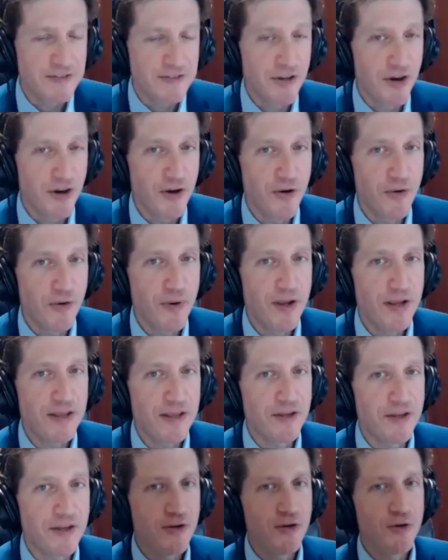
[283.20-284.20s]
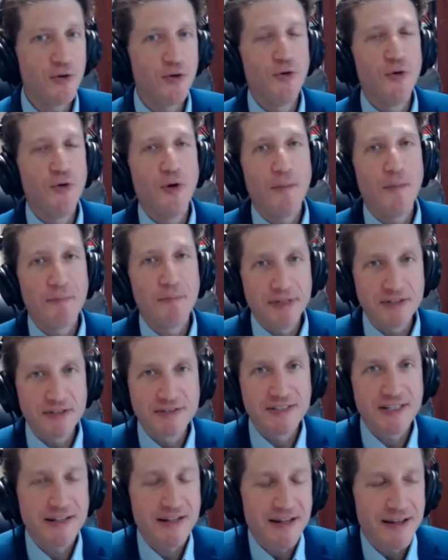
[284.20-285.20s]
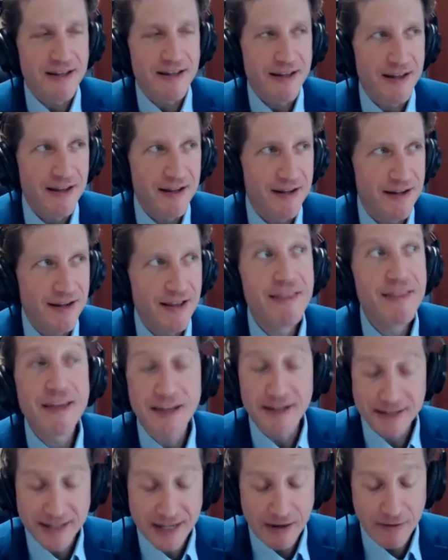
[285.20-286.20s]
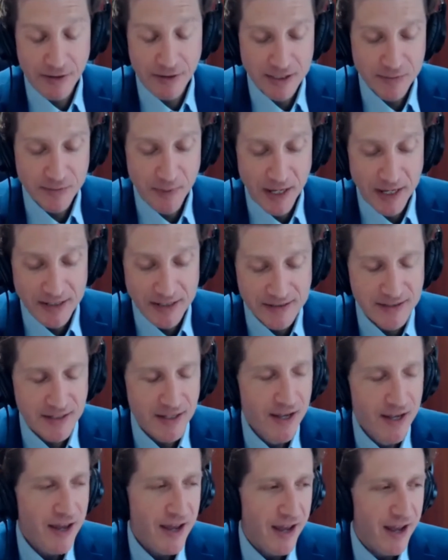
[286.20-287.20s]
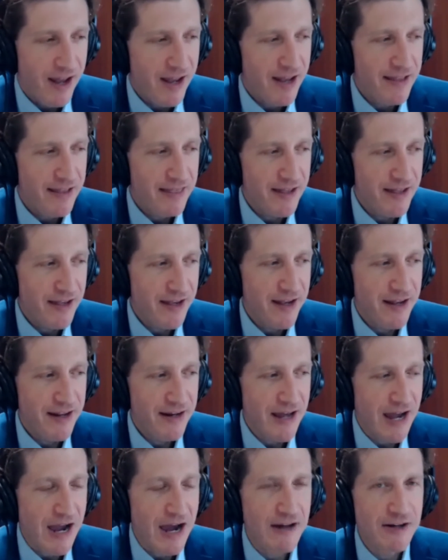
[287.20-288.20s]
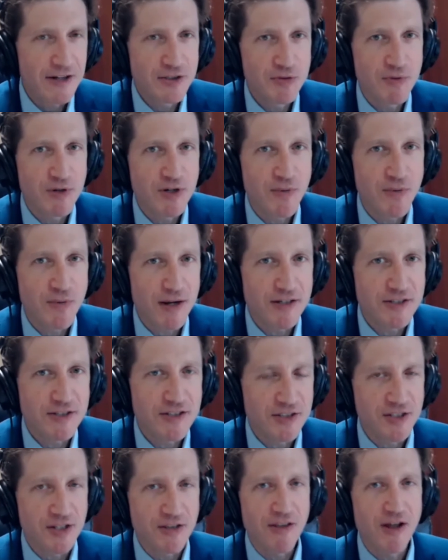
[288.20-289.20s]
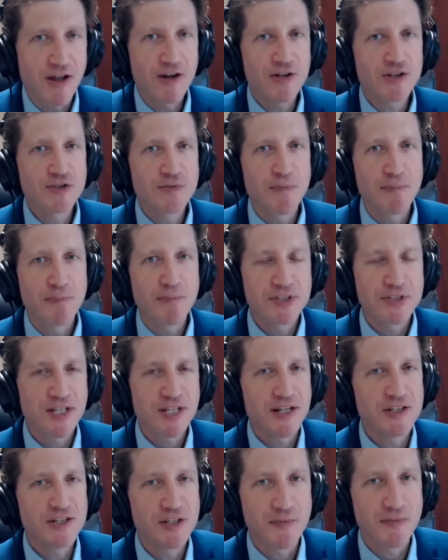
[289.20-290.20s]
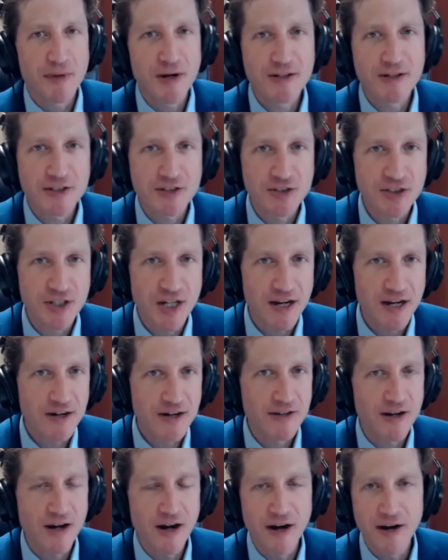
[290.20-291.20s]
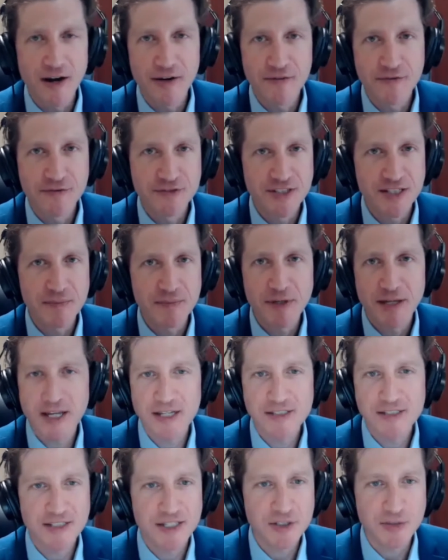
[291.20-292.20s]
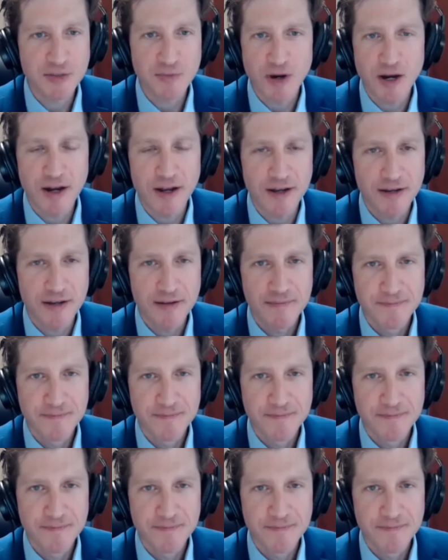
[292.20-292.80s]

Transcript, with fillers: So you built it in the accounting space. And then, how did you acquire such a large percentage of the market share of CPAs nationwide?